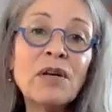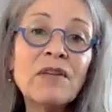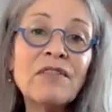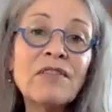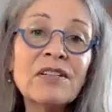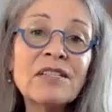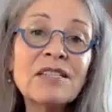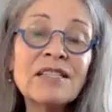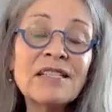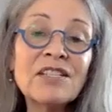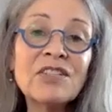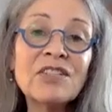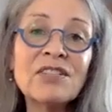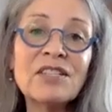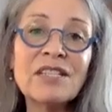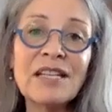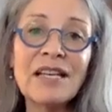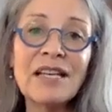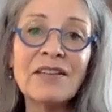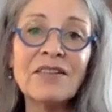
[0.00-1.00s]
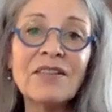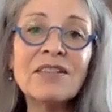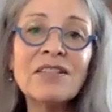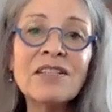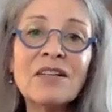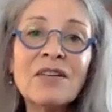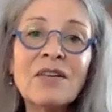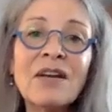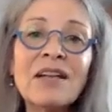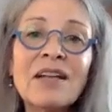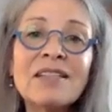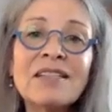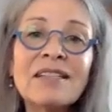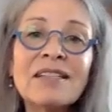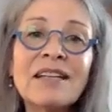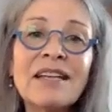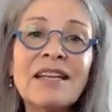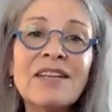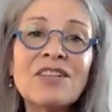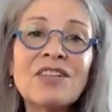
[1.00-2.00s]
of our sister centers across the
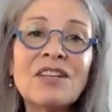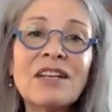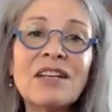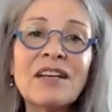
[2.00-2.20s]
nation